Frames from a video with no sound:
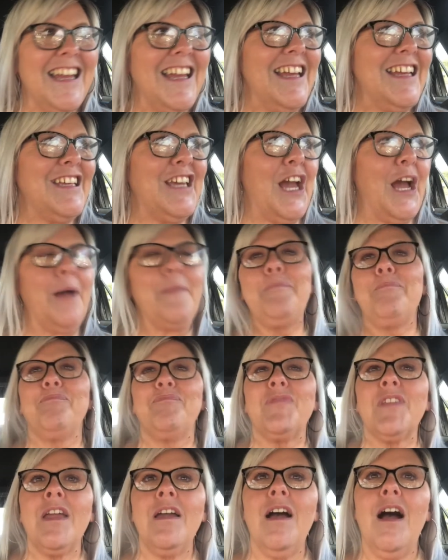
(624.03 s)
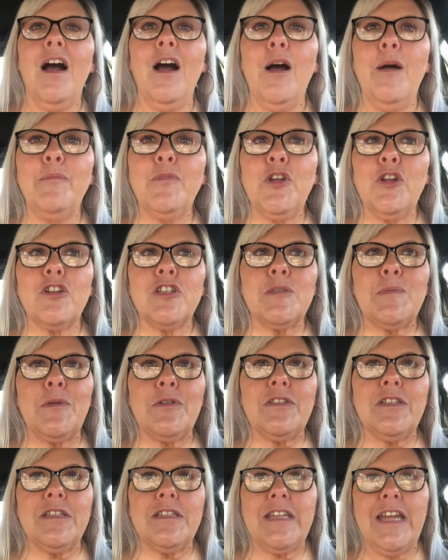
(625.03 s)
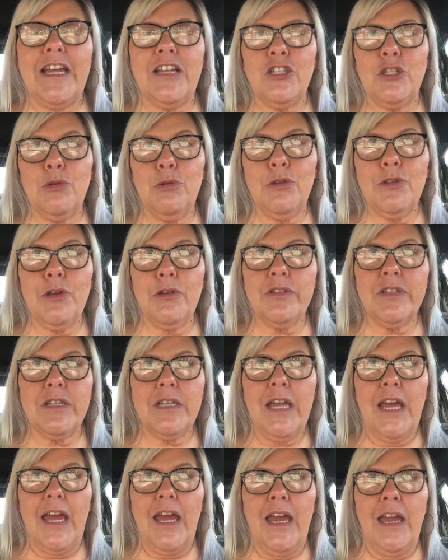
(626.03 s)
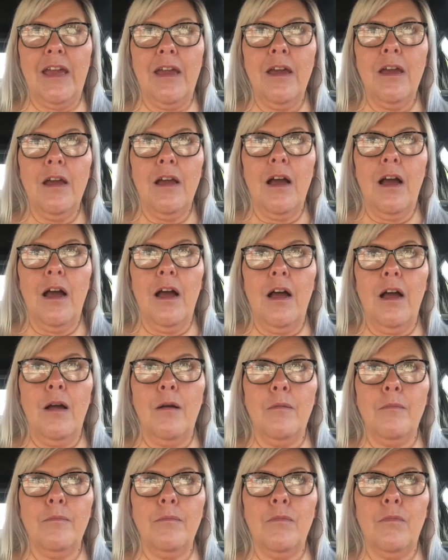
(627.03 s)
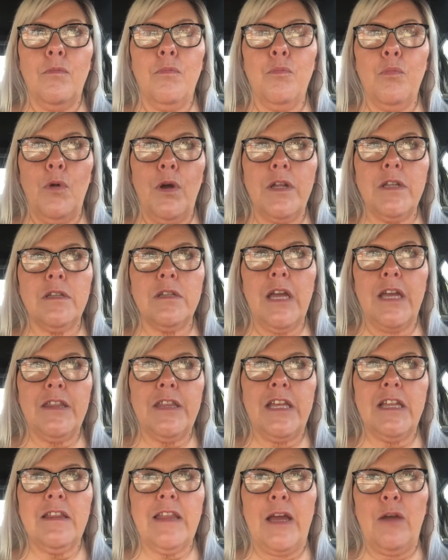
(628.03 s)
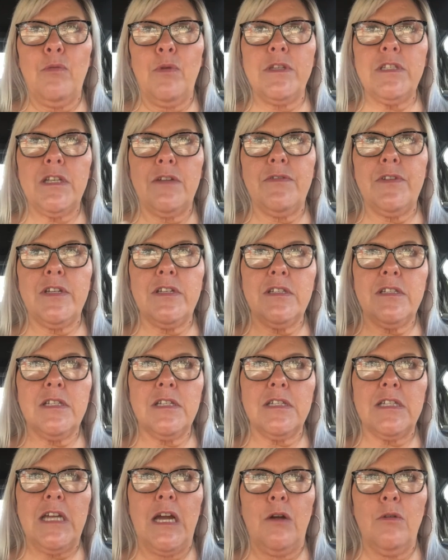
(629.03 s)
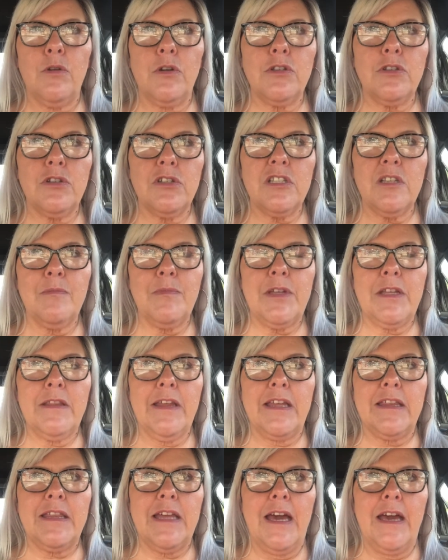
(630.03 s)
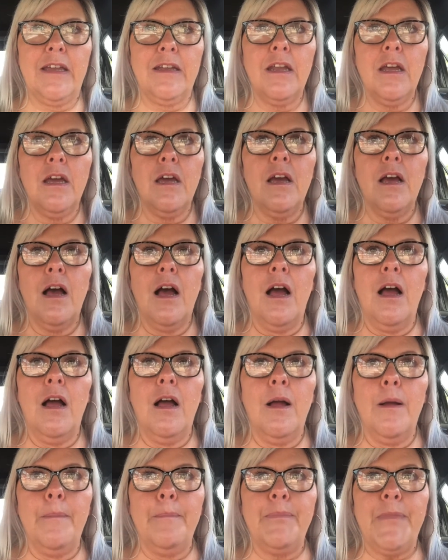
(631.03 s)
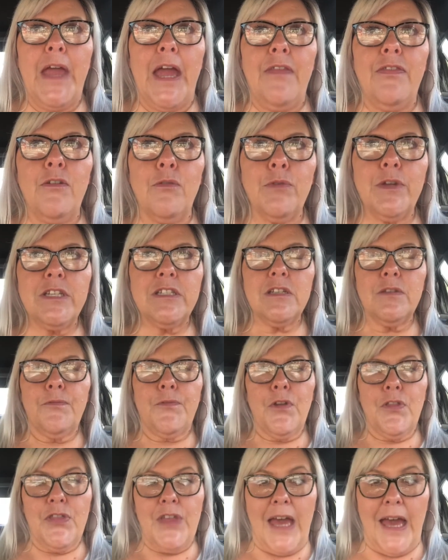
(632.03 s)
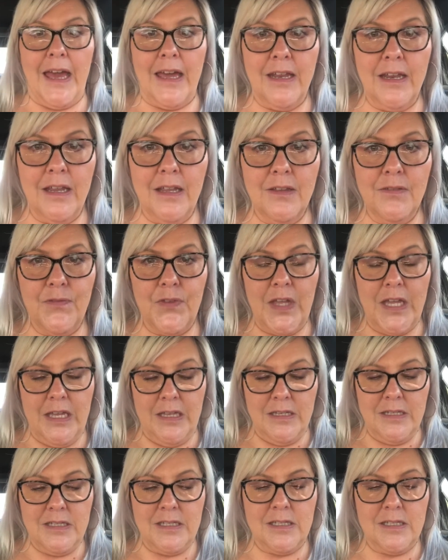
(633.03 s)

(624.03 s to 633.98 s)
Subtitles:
Yeah. You're supposed to take 2 of those a day. One, I think, like once every 6 hours or something like that. And the reason for that is,